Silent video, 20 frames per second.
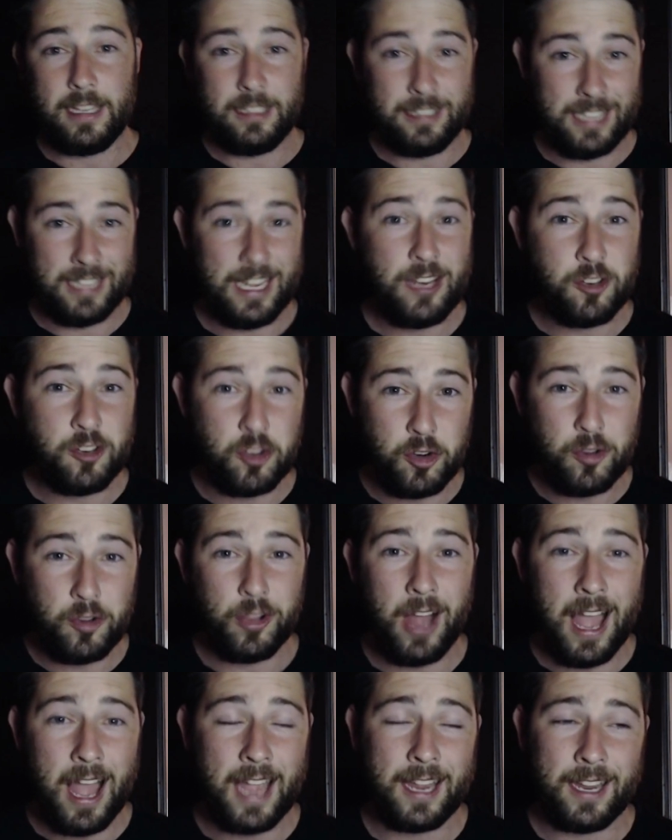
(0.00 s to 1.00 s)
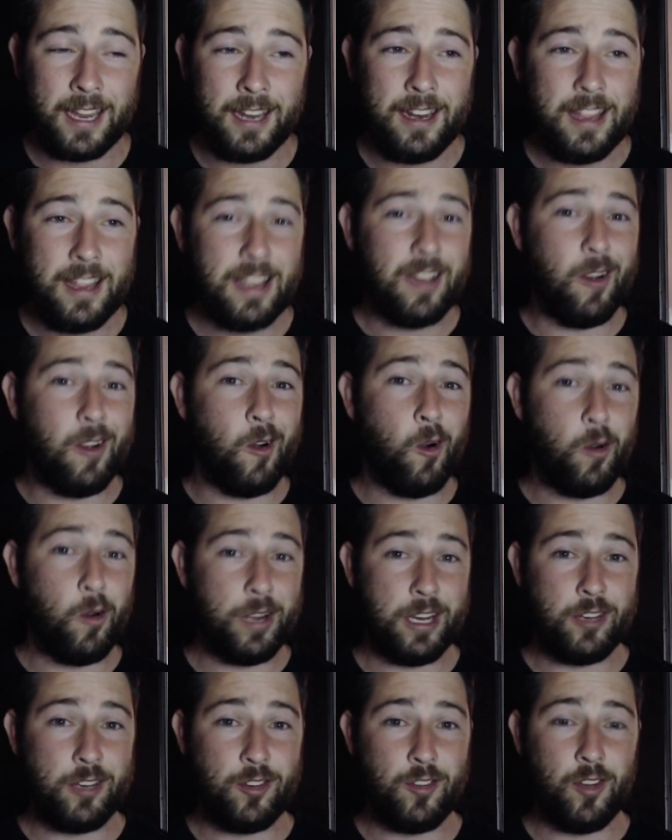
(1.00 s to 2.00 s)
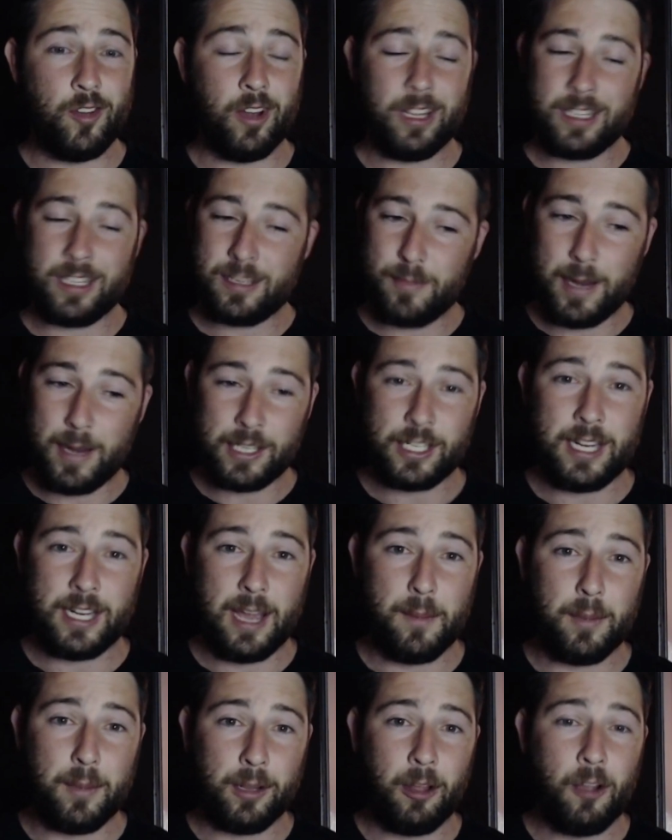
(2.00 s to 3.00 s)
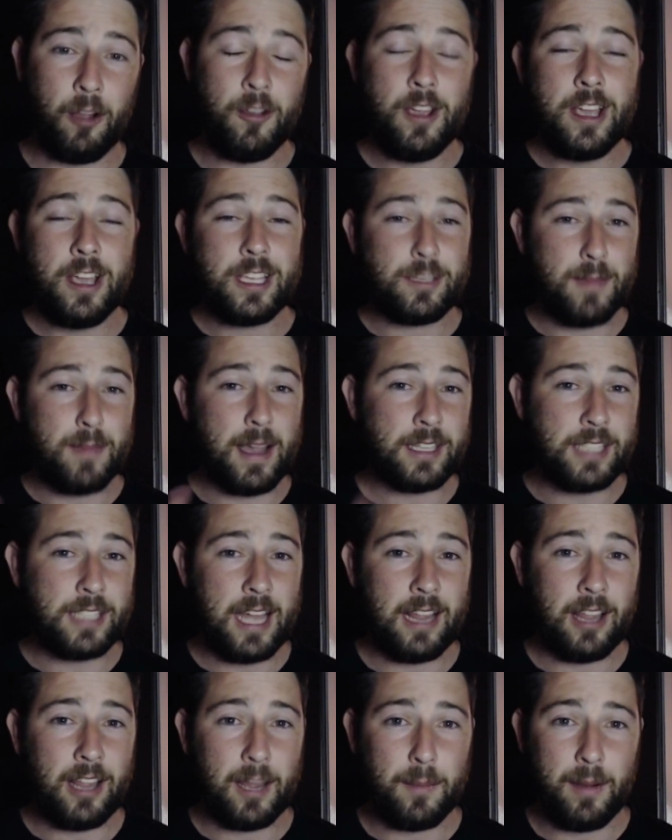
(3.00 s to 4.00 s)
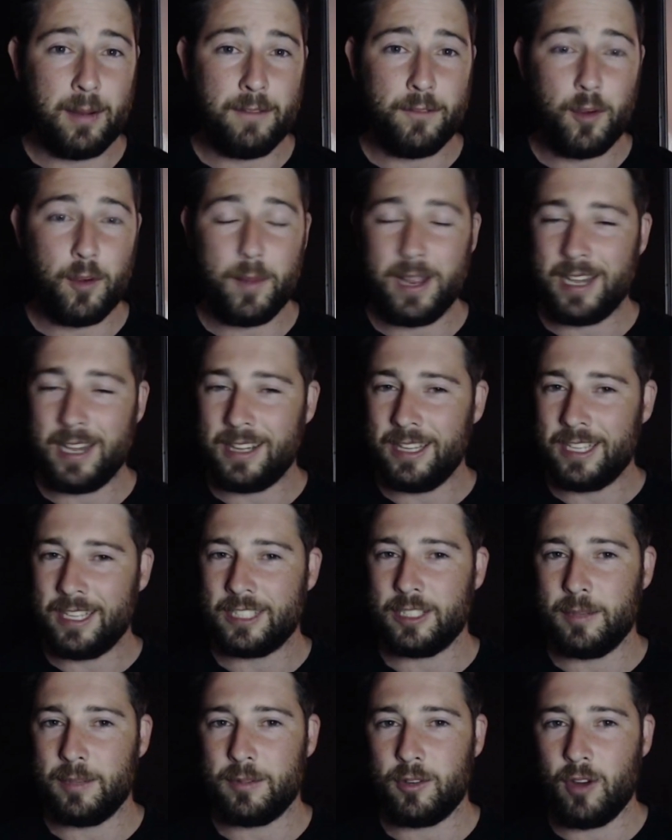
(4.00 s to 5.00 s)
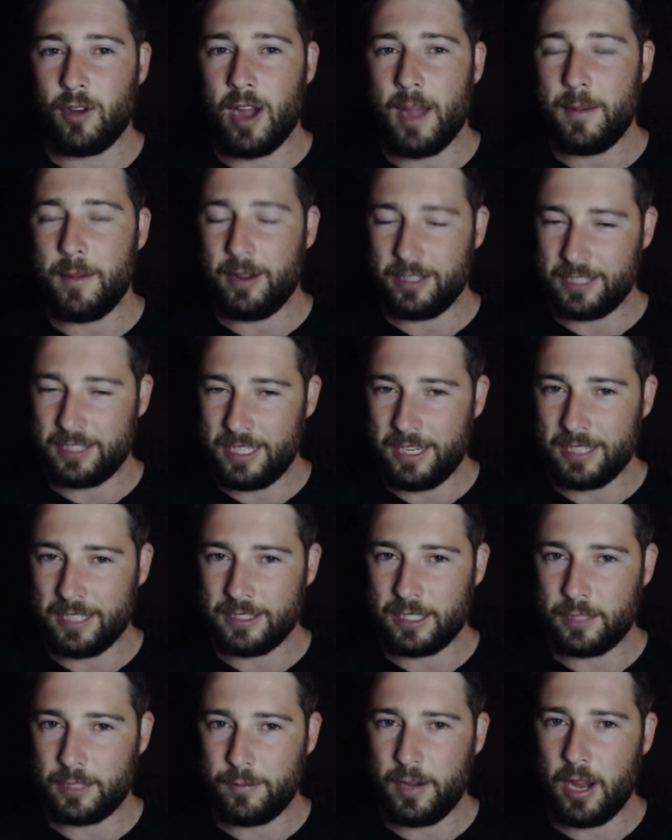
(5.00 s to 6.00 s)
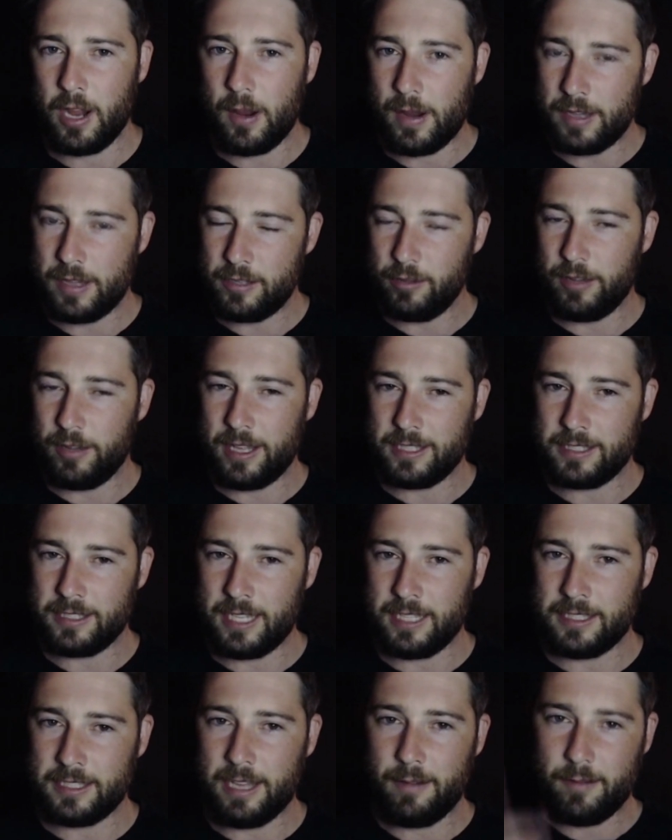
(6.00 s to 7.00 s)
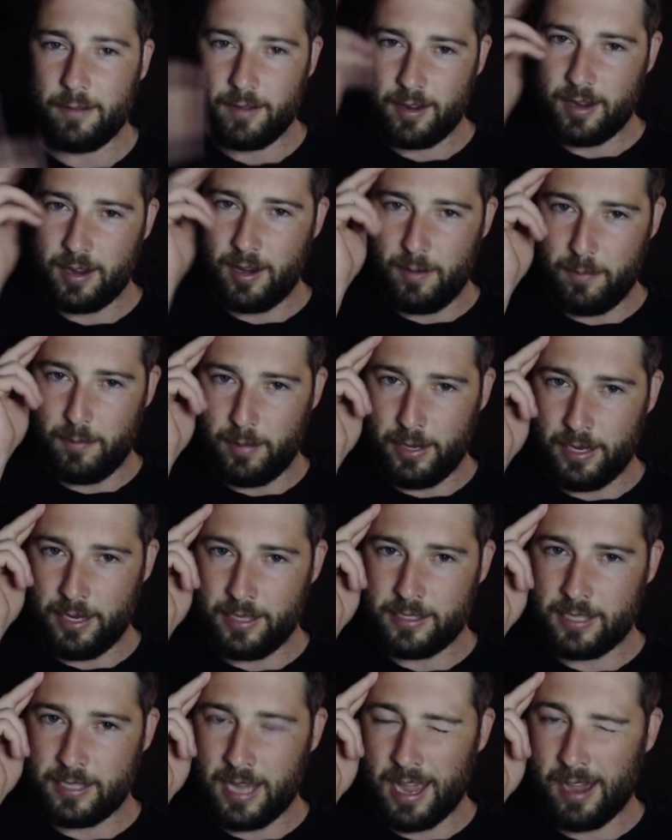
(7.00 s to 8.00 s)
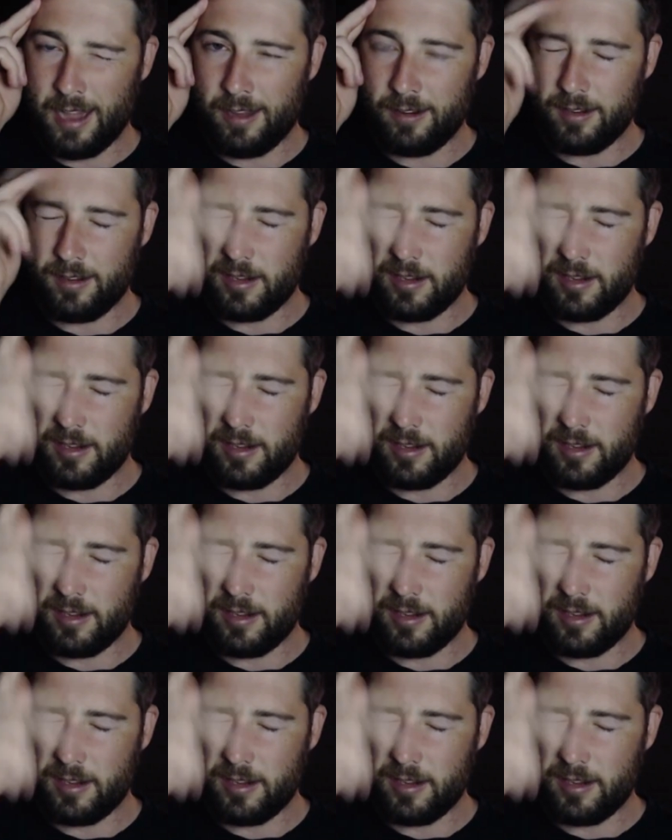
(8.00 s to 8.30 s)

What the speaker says: Did you like it or did you not? Smash it down below. Smash that like button for me. Click subscribe, and I'll see you guys next video. Until then, stay safe and peace out.